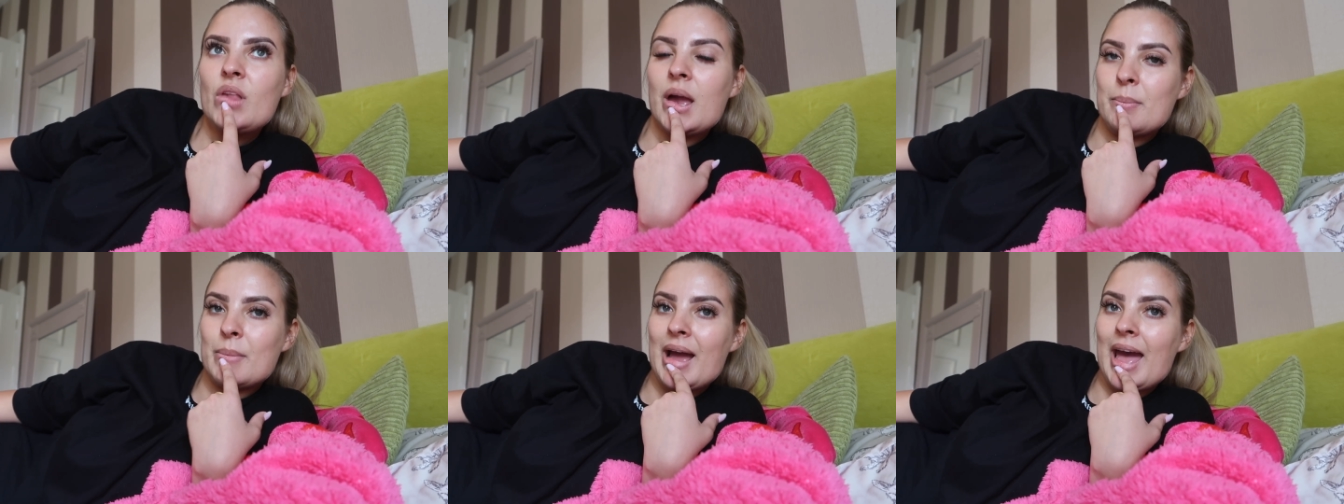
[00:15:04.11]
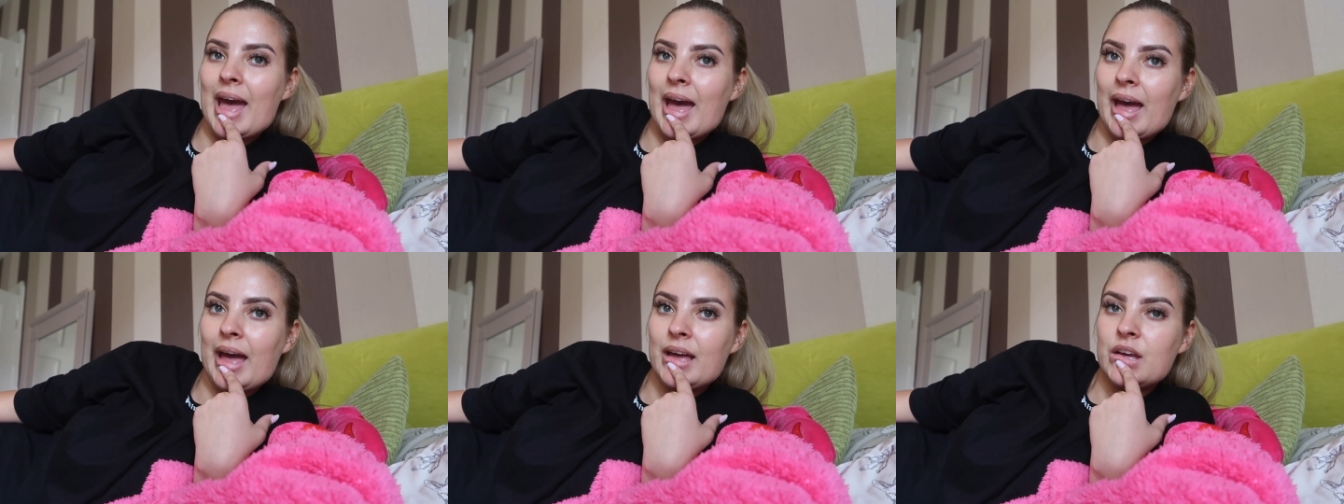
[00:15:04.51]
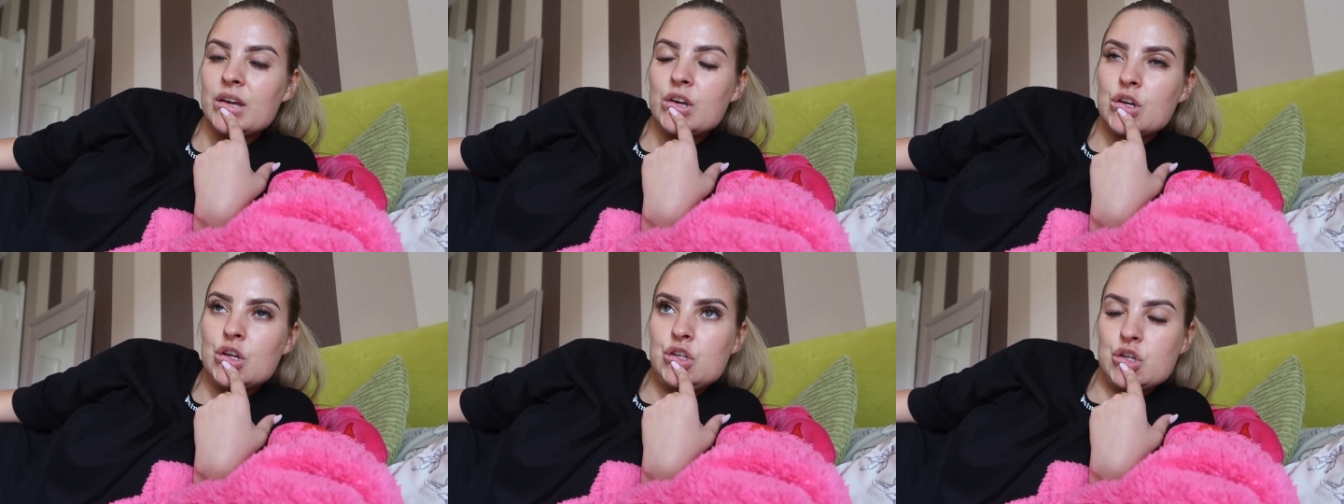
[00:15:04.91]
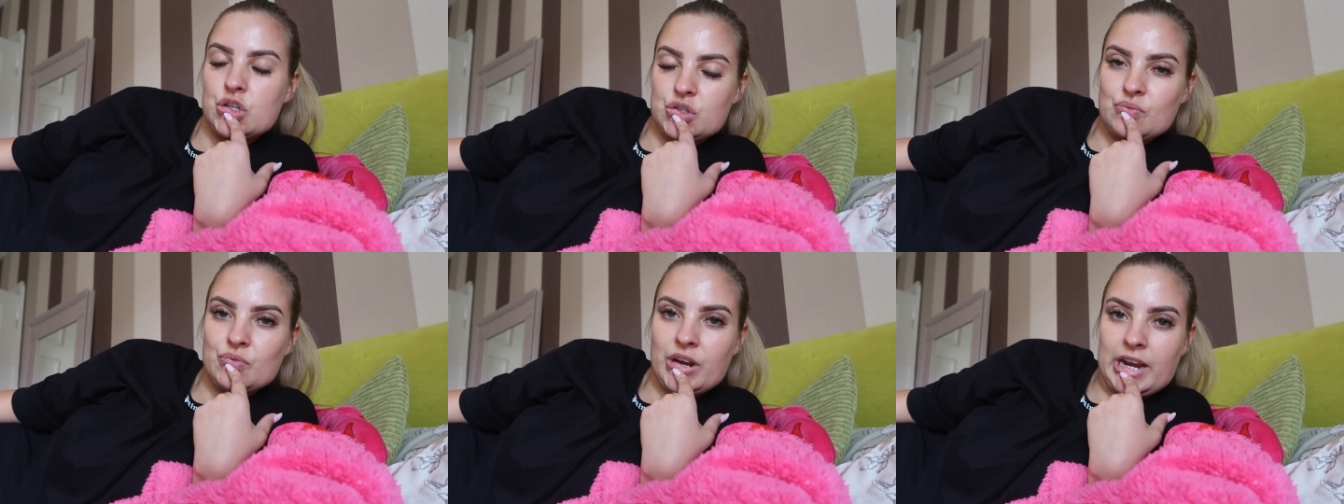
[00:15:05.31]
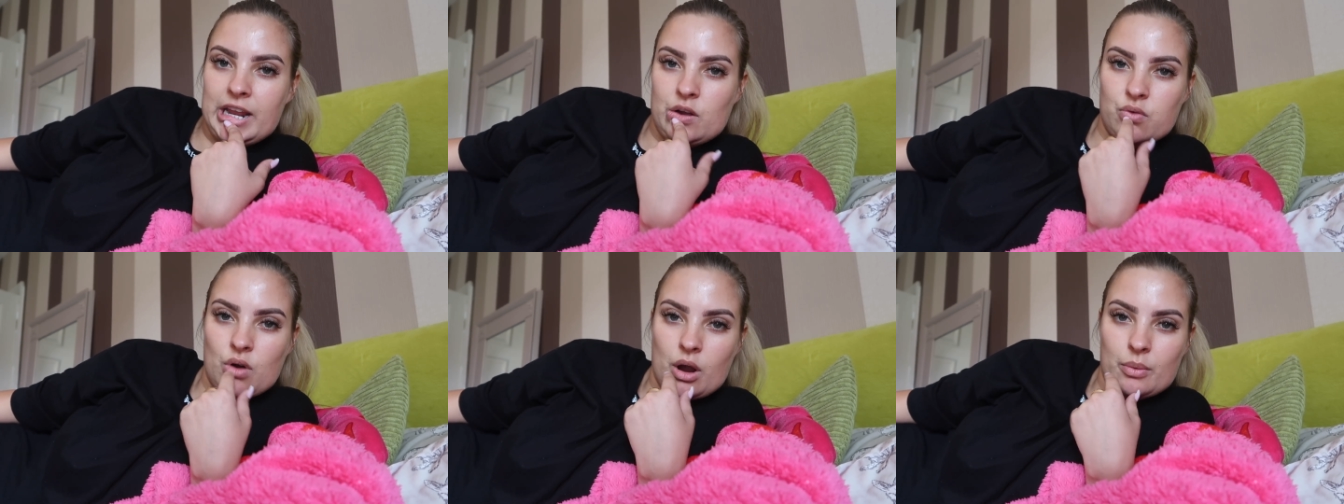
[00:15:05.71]
And my hair doesn't really
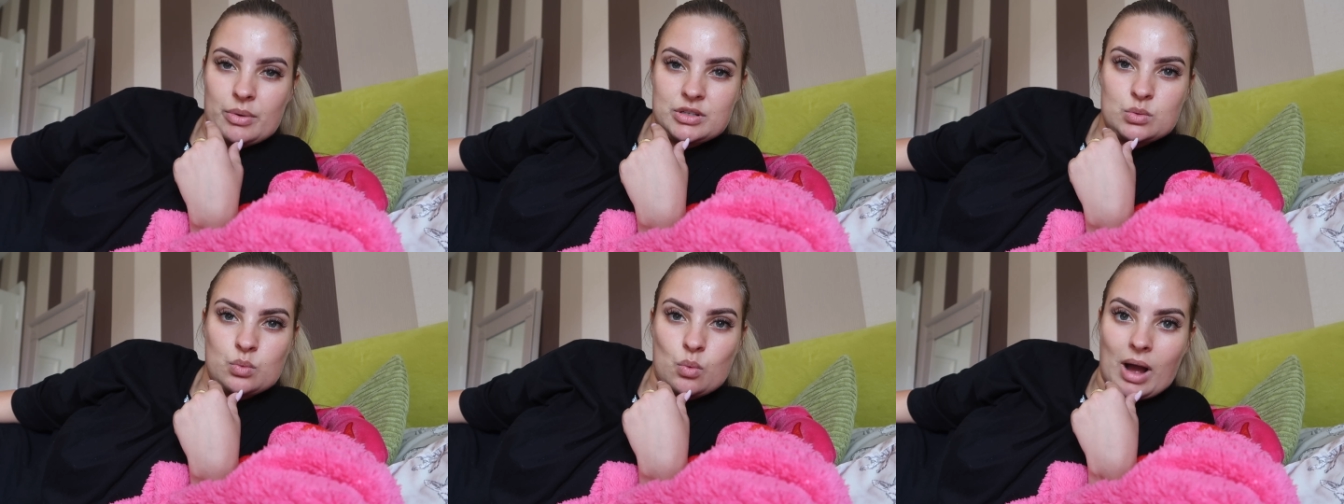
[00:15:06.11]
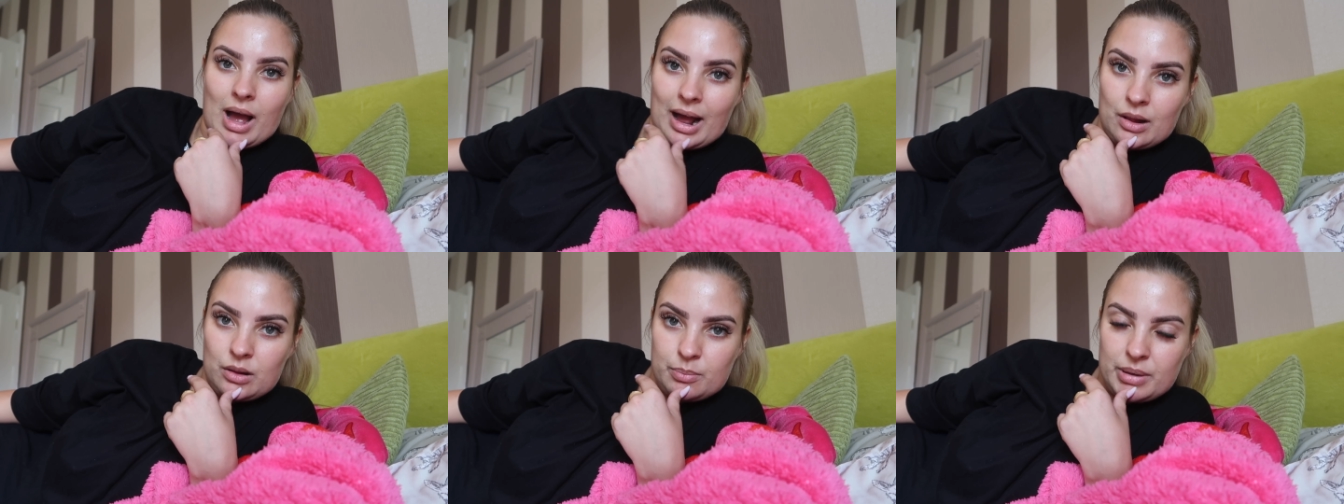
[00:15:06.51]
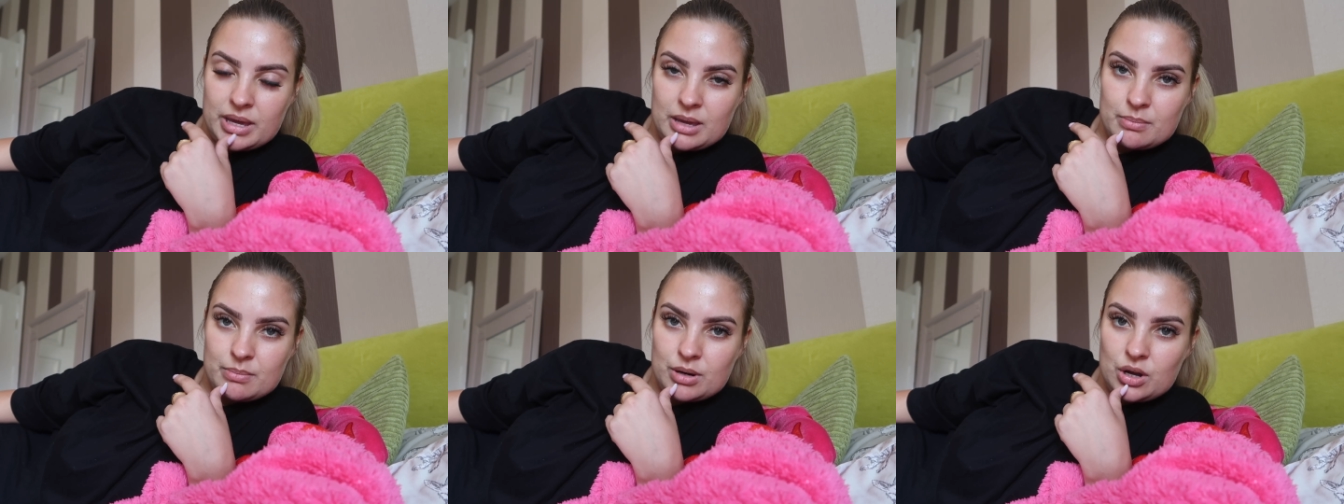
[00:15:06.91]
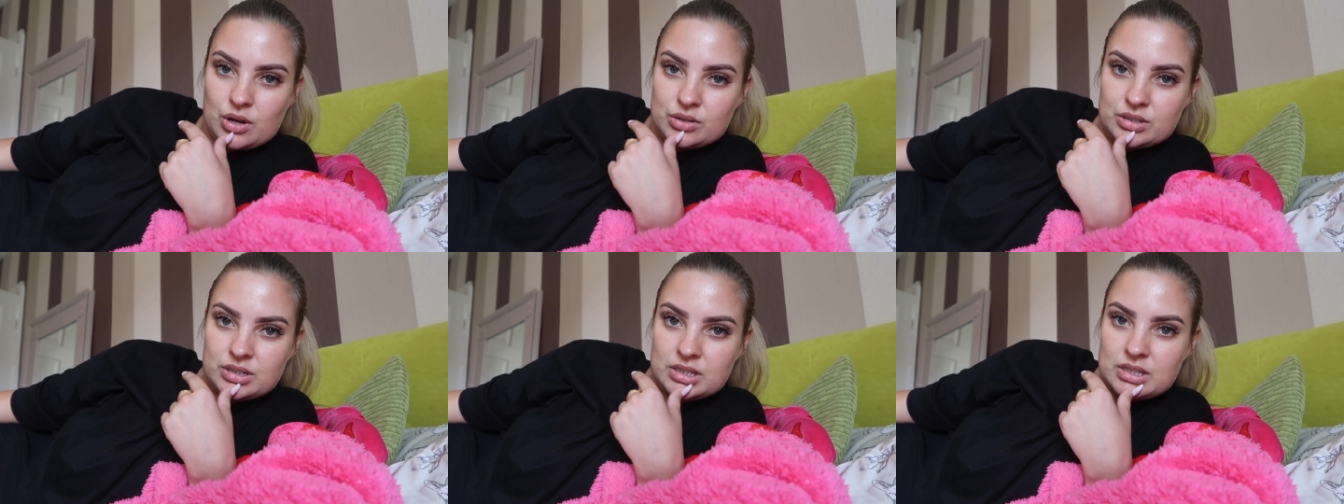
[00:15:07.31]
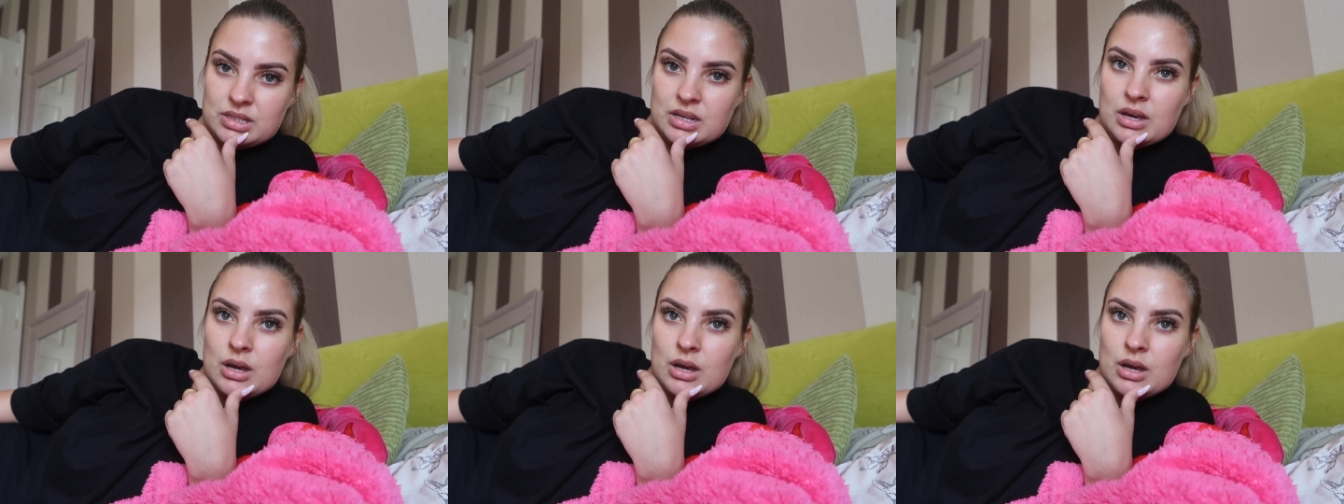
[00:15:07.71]
grow as well being blonde.